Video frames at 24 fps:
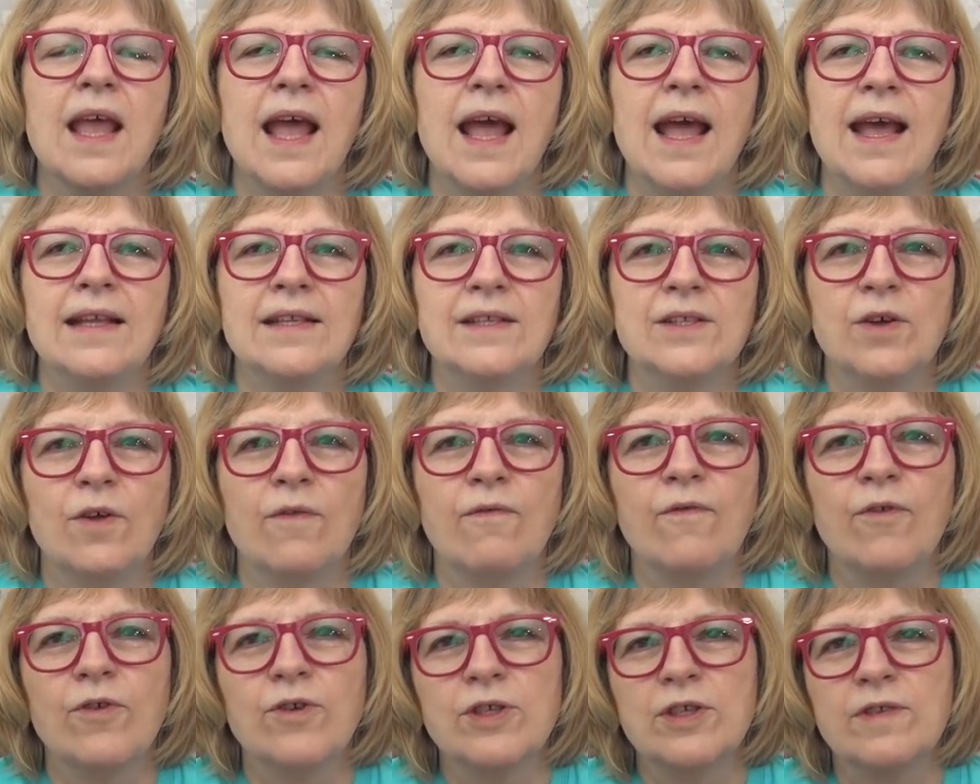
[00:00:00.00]
And so
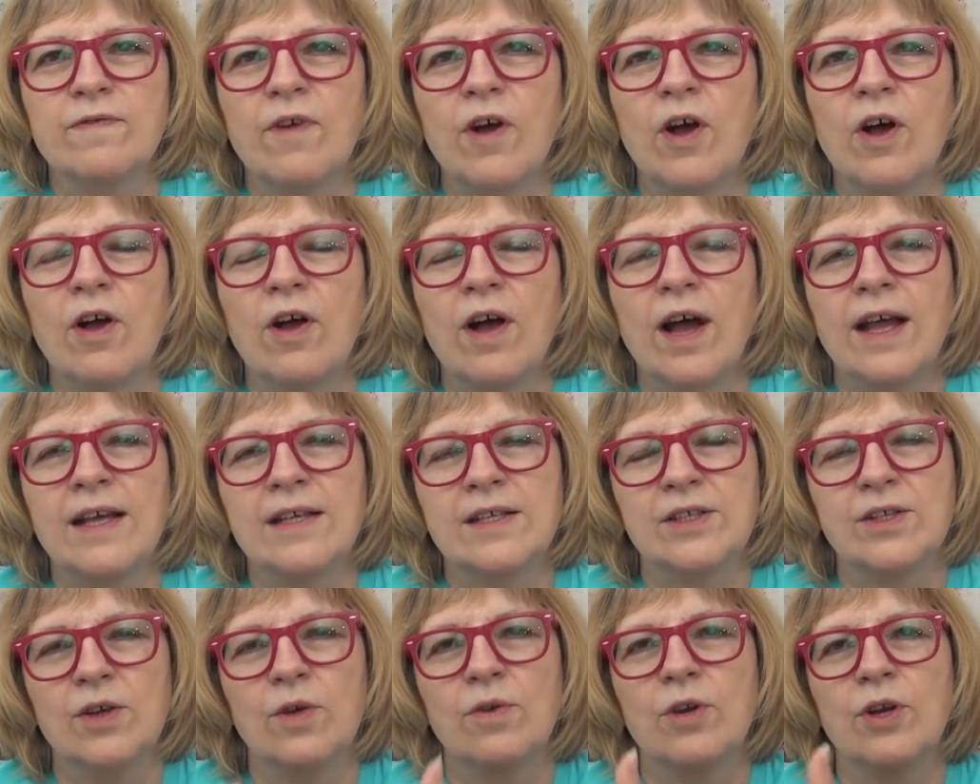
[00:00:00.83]
first of all, I
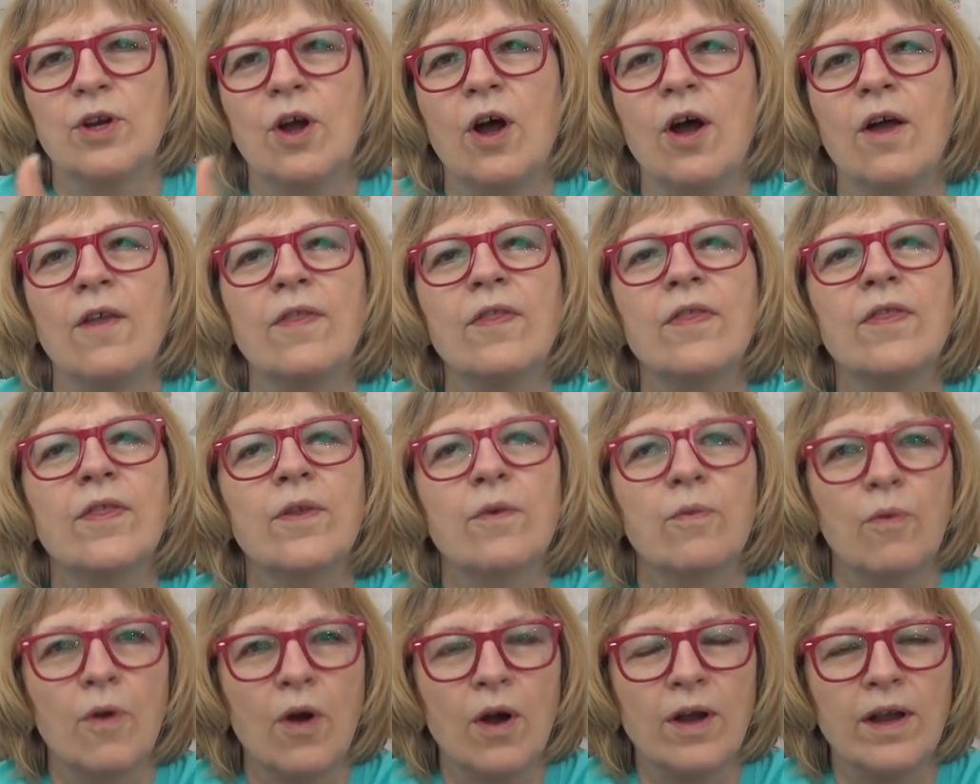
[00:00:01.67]
sewed it on the
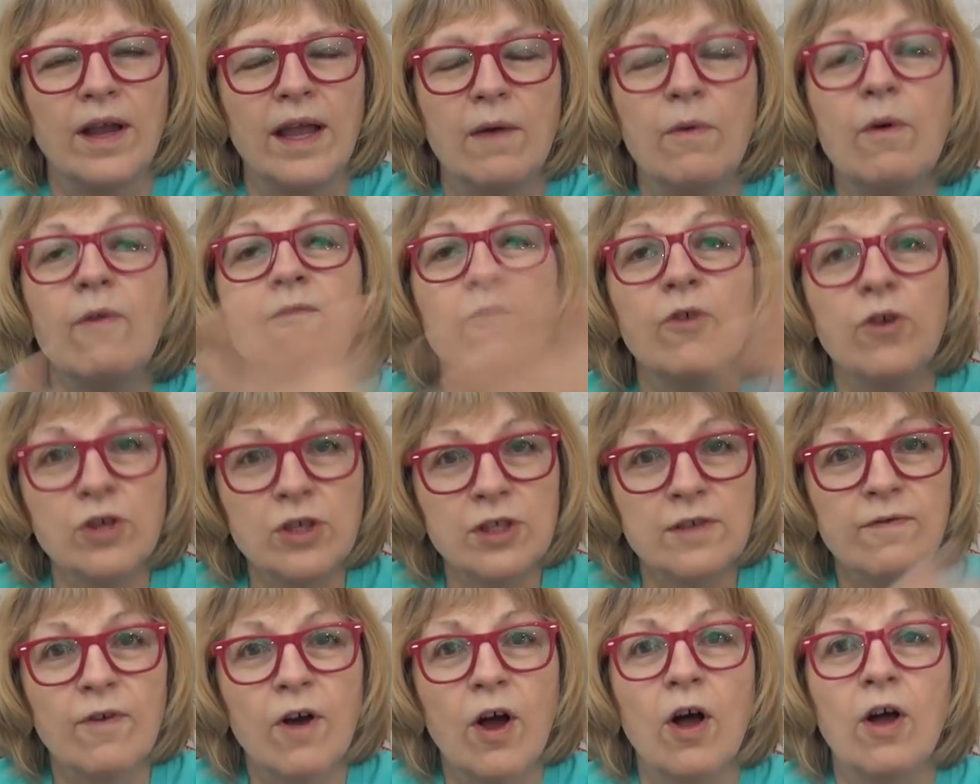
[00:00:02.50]
wrong, well
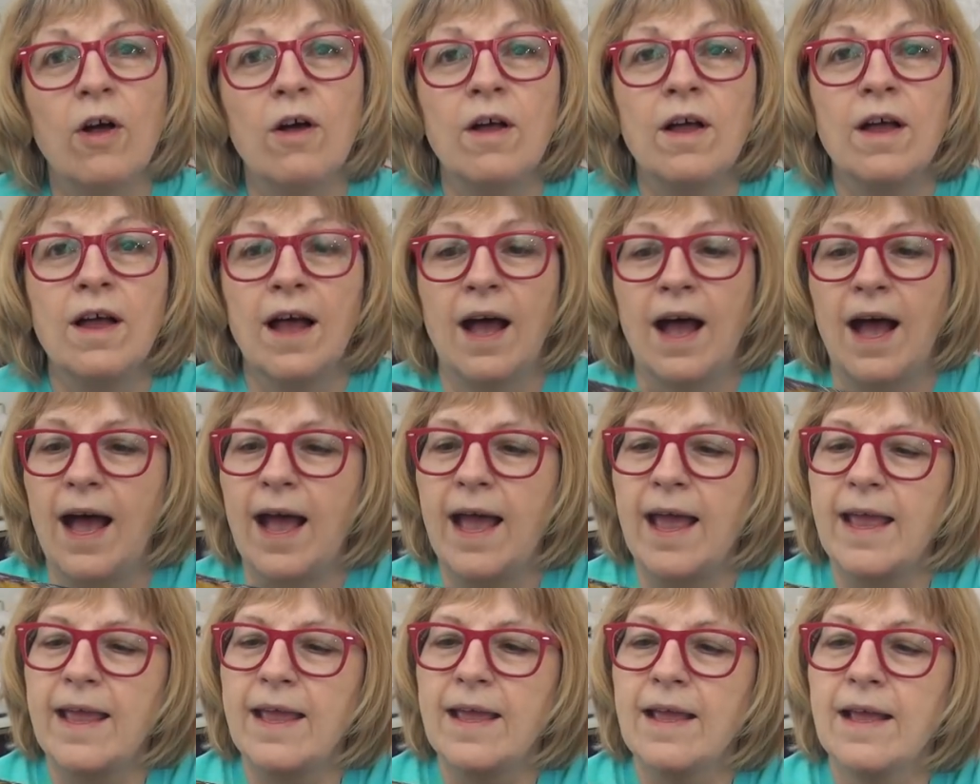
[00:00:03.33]
first of all,
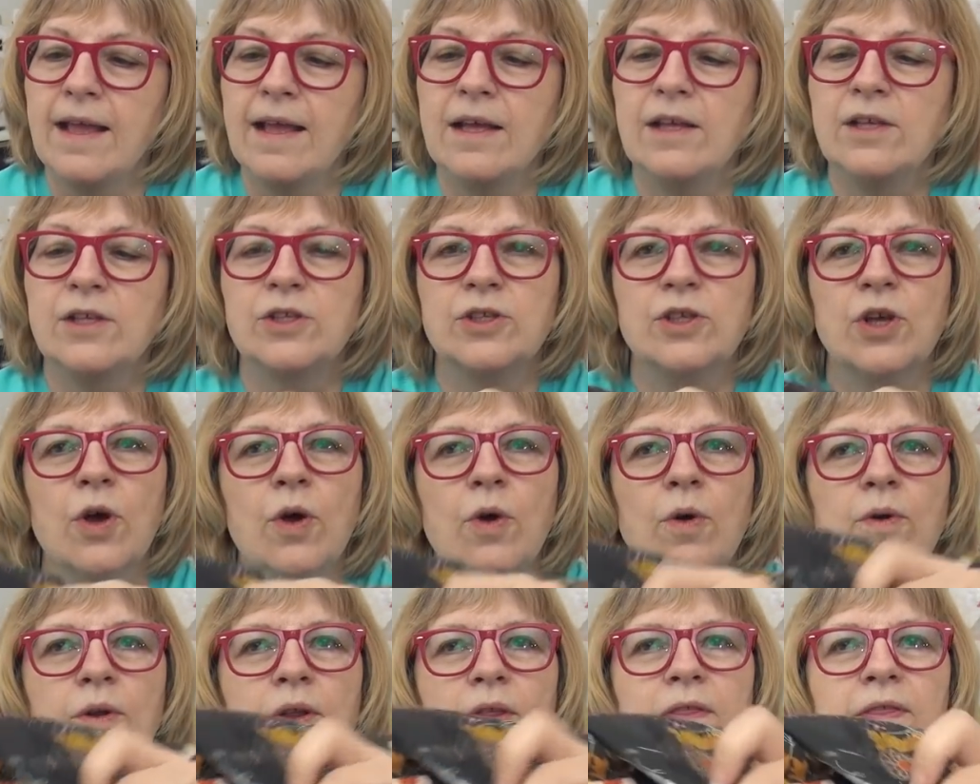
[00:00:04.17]
I
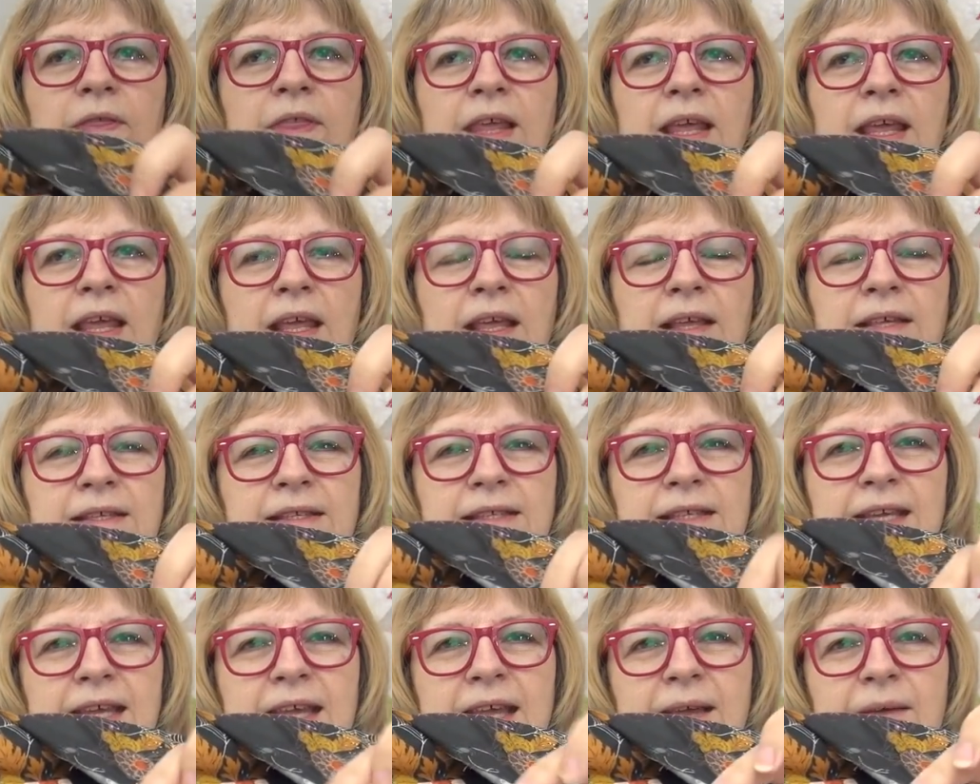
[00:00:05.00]
sewed the
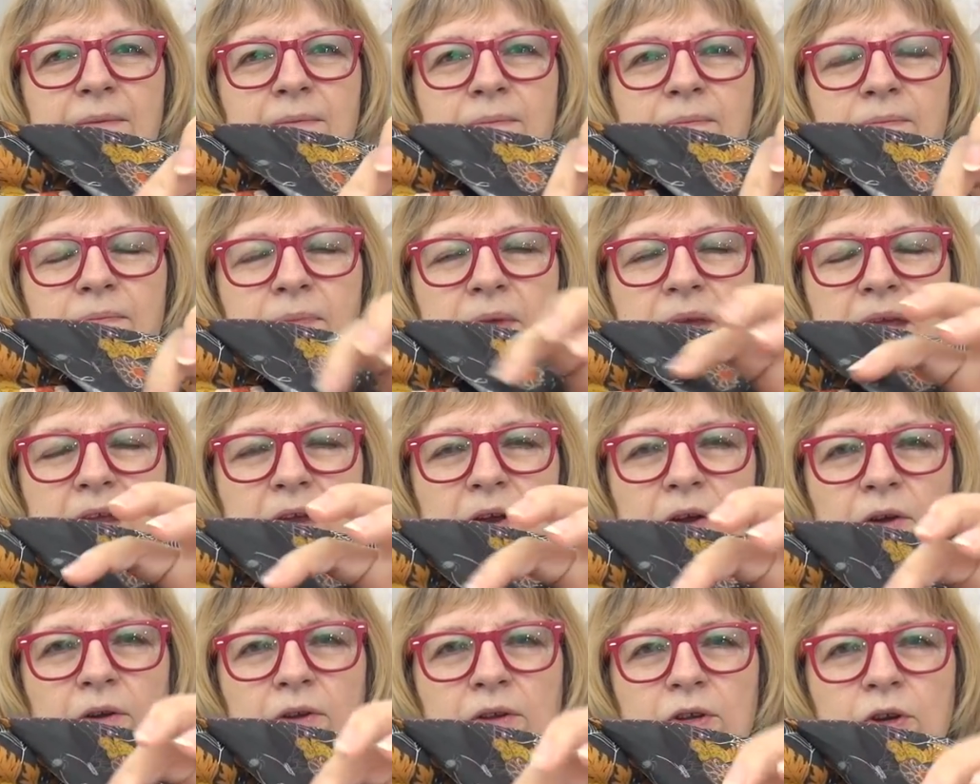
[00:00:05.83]
seam
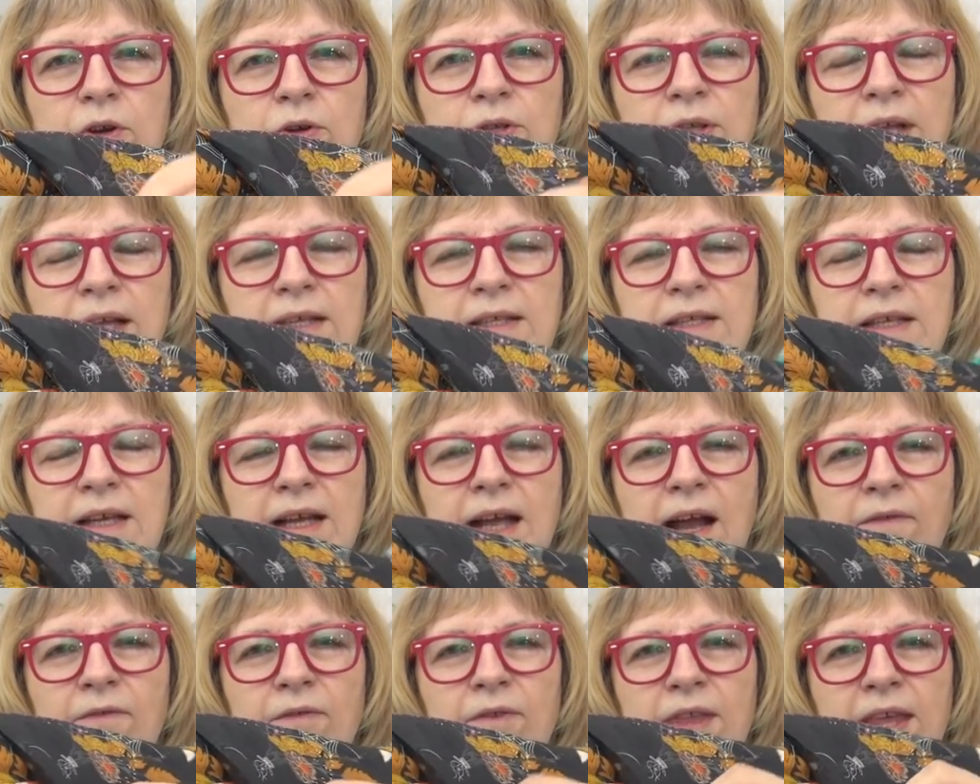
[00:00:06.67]
here, you know, like to
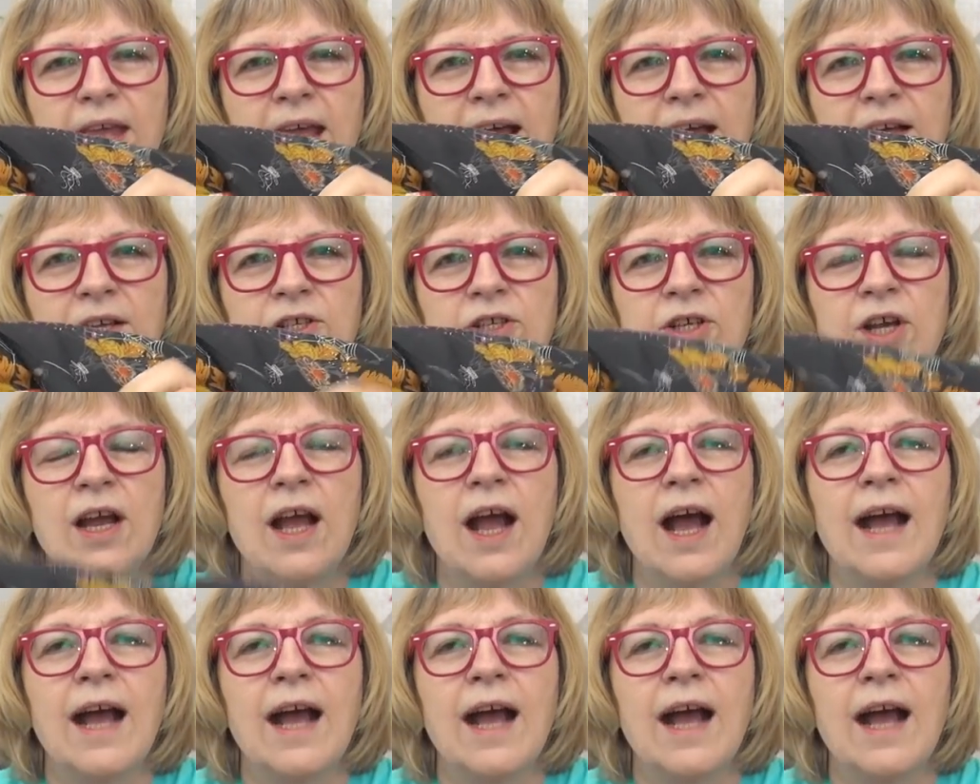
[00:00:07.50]
cover the edge.